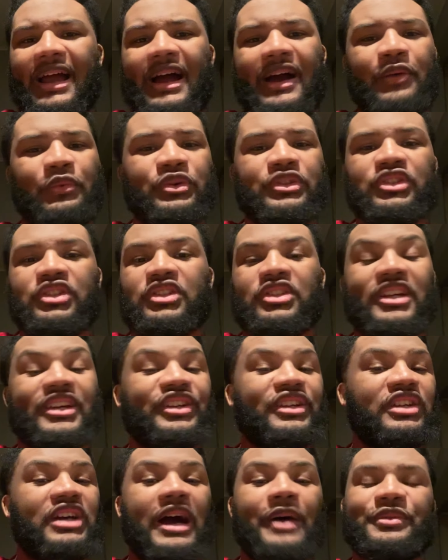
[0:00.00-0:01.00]
was
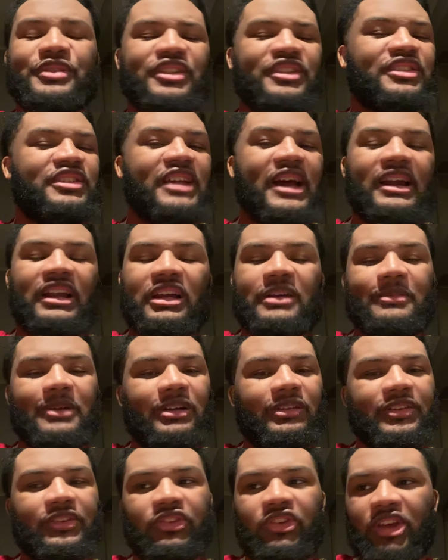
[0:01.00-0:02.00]
ecstatic
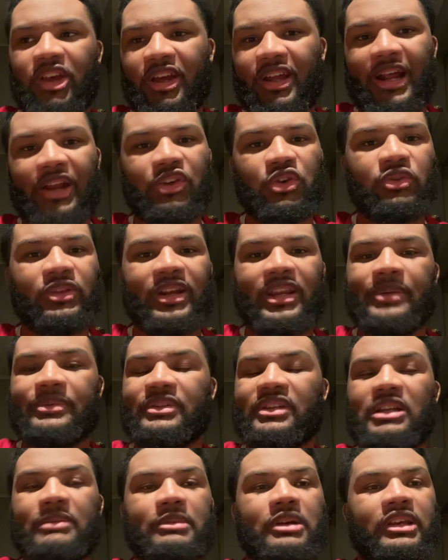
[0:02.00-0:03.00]
about this kid. I knew that he was
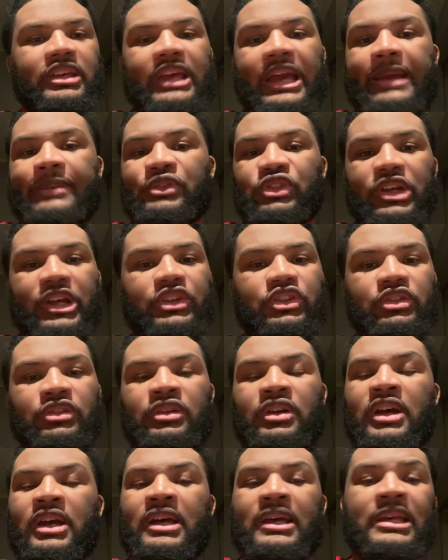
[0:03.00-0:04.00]
going to be a game changer.
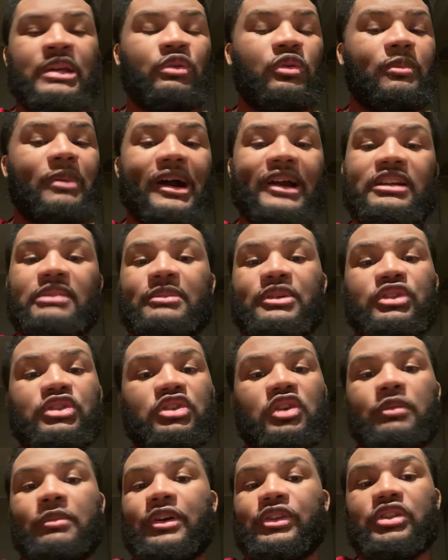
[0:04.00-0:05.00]
He reminded me
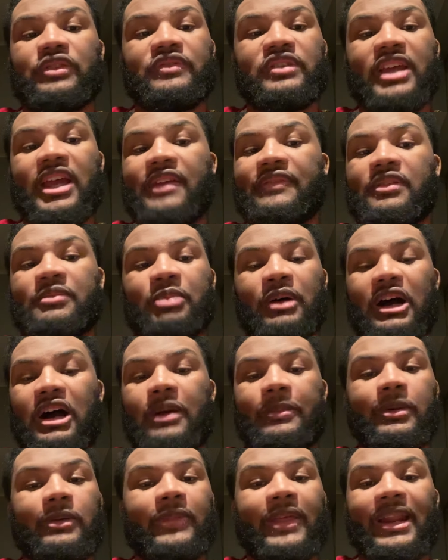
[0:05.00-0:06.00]
so much of David
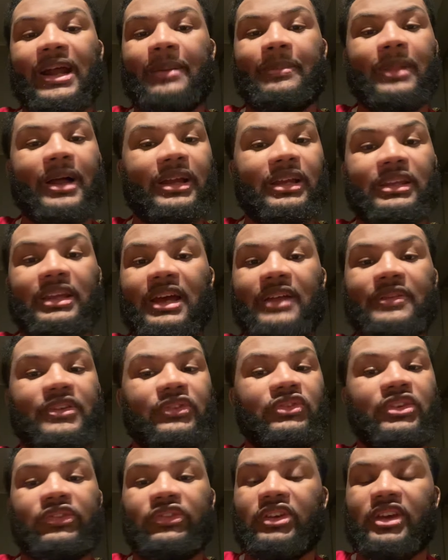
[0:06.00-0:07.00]
Palmer that I'm like, yeah,
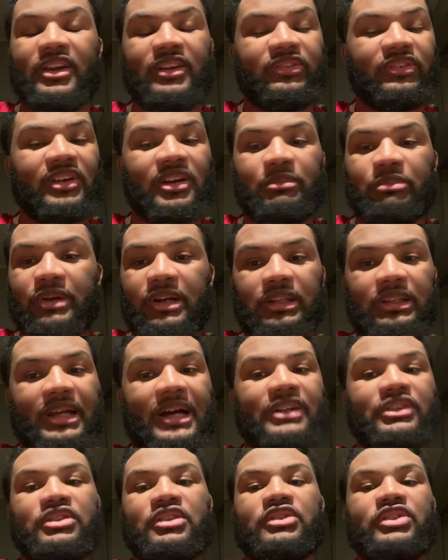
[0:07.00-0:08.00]
this kid is going to bring a
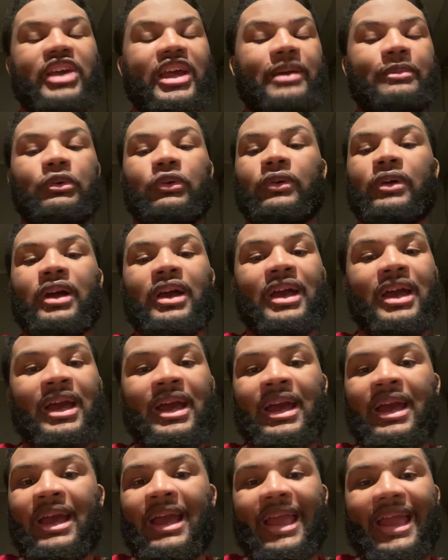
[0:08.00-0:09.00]
lot to the table.
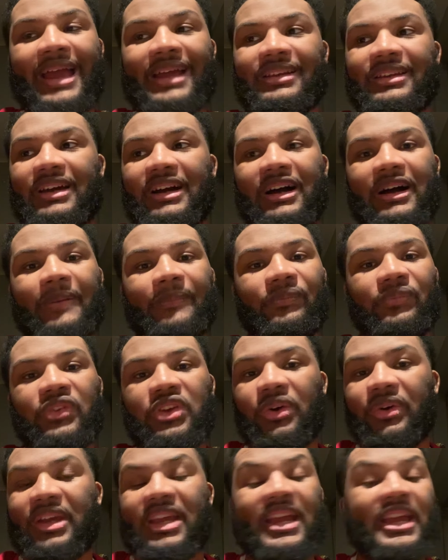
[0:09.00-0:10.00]
And you know,
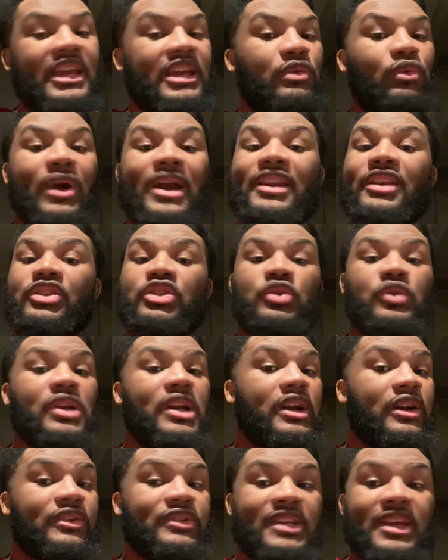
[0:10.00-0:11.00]
he waited two
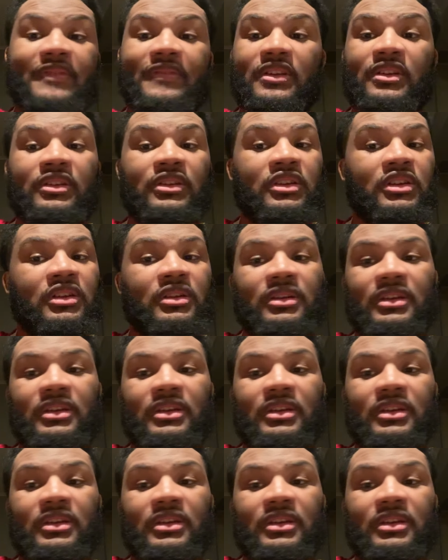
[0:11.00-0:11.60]
years, even